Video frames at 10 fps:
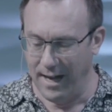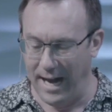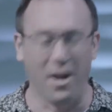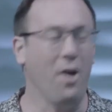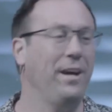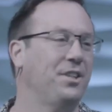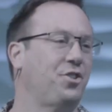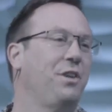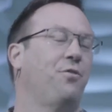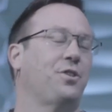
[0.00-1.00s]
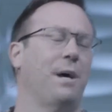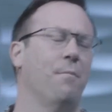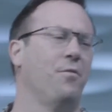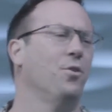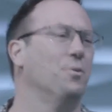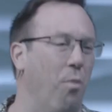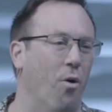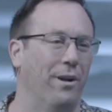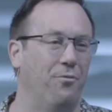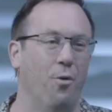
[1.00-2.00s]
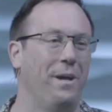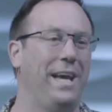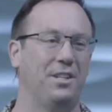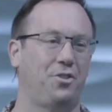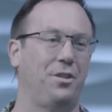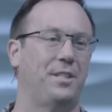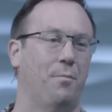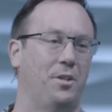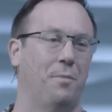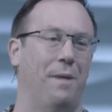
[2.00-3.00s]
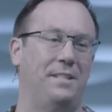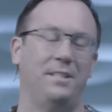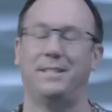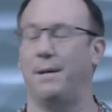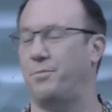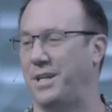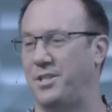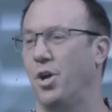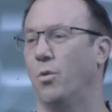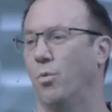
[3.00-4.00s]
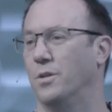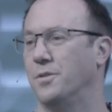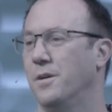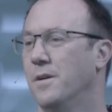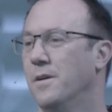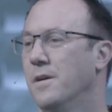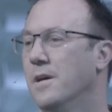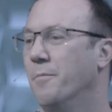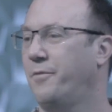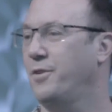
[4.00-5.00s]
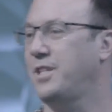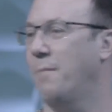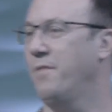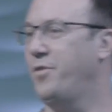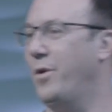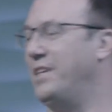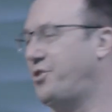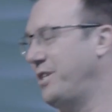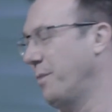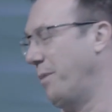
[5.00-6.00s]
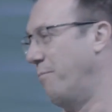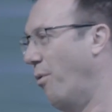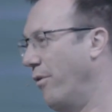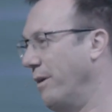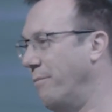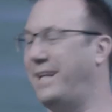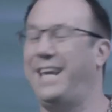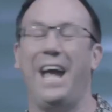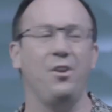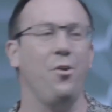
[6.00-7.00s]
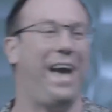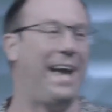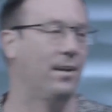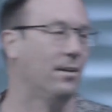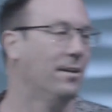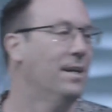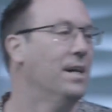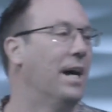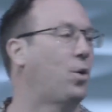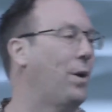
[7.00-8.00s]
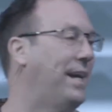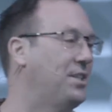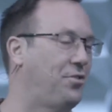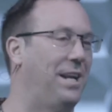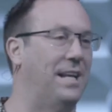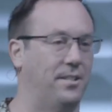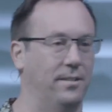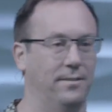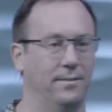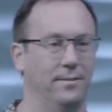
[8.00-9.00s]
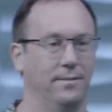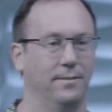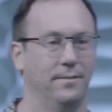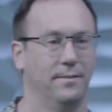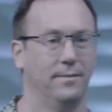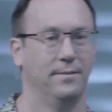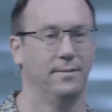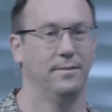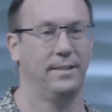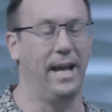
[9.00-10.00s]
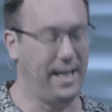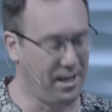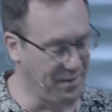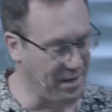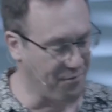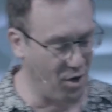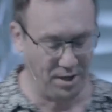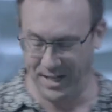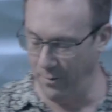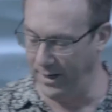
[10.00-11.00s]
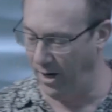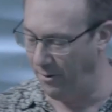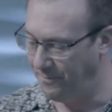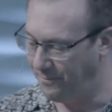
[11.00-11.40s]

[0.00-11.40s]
I know history for some of you is boring. For me, history is the most amazing subject in the whole world. But for some of you, history is a bit boring. But can you handle a quick history lesson? Okay, even if not, here we go.